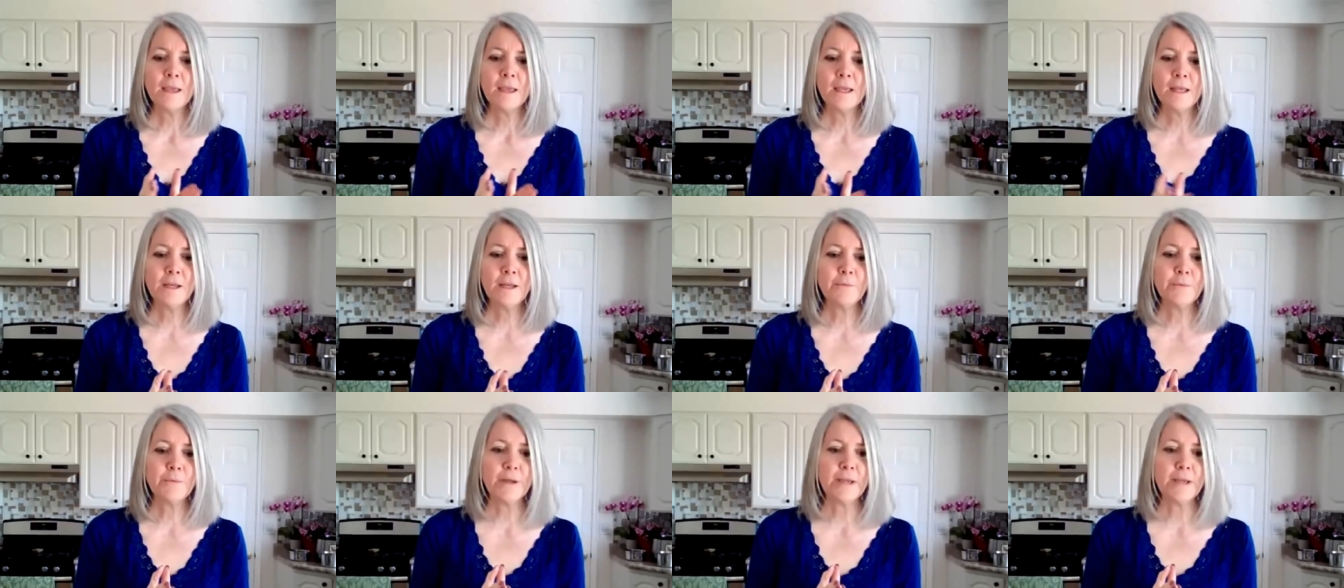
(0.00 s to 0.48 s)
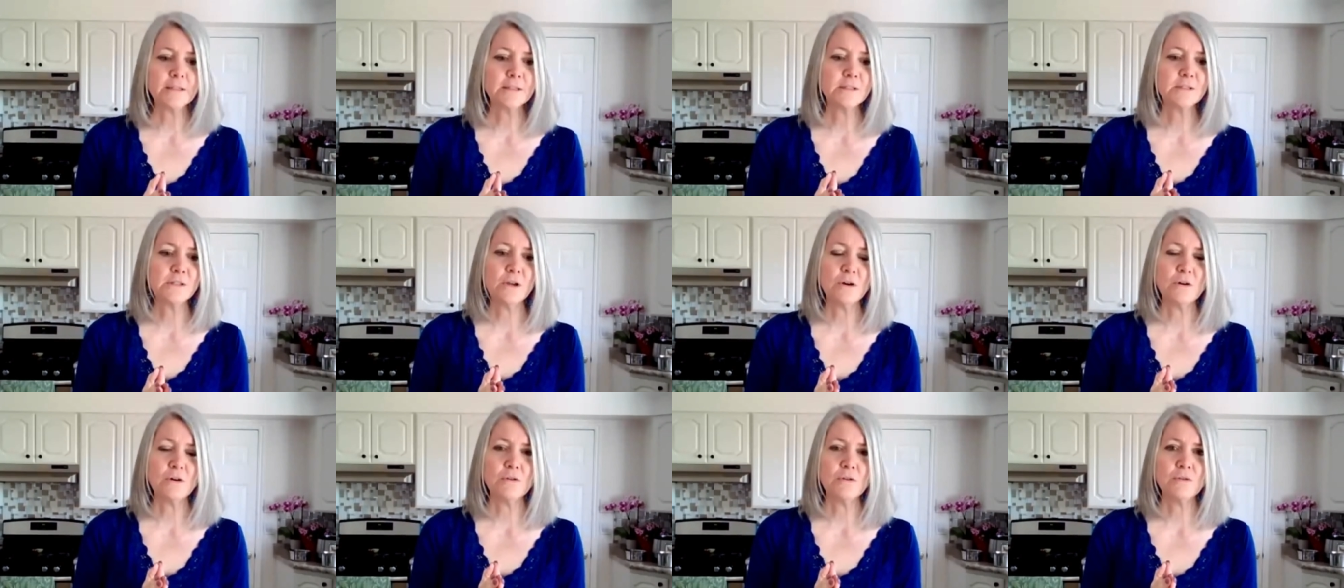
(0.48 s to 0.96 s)
anyway,
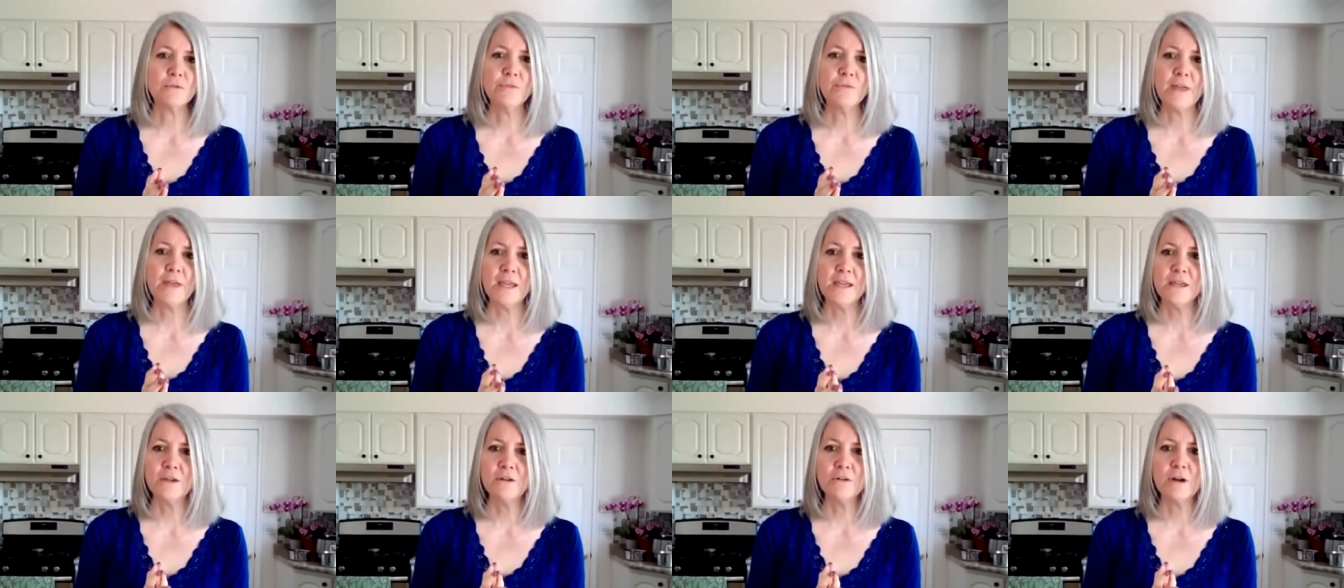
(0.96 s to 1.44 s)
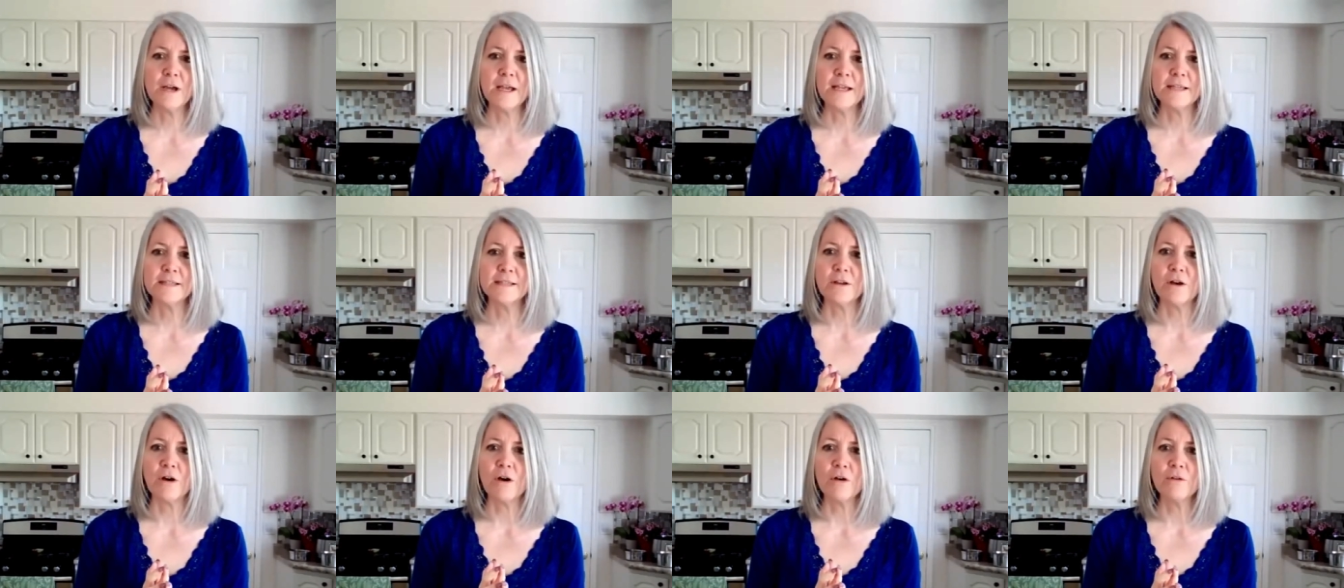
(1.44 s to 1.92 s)
so thank you
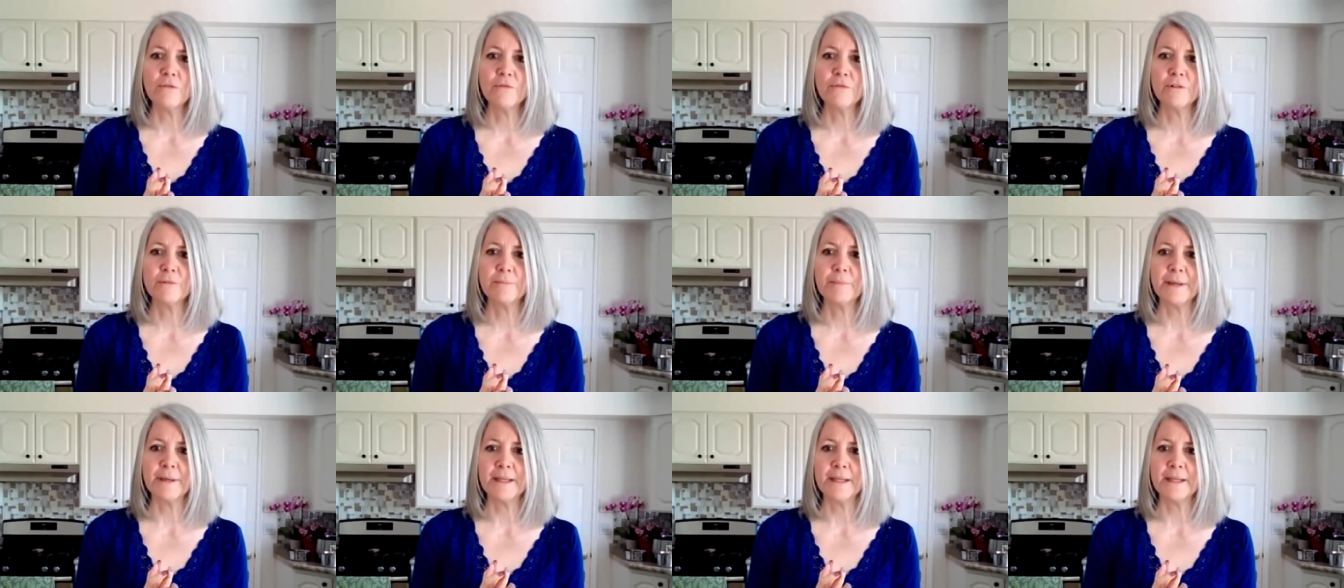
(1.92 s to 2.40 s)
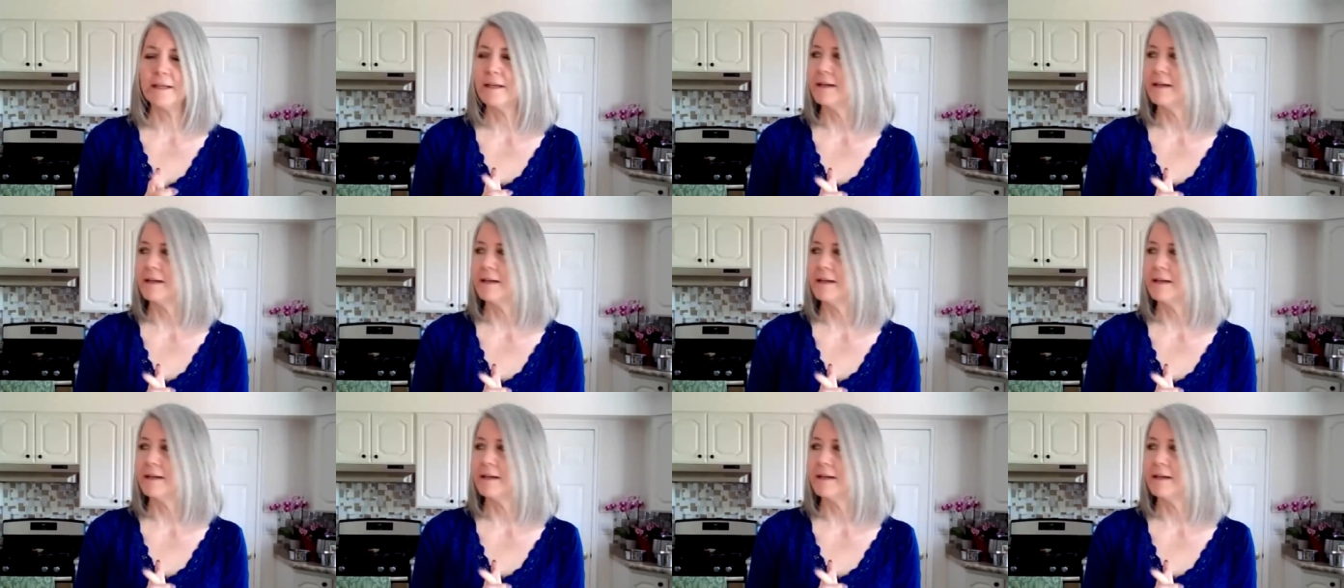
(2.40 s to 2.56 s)
guys all for being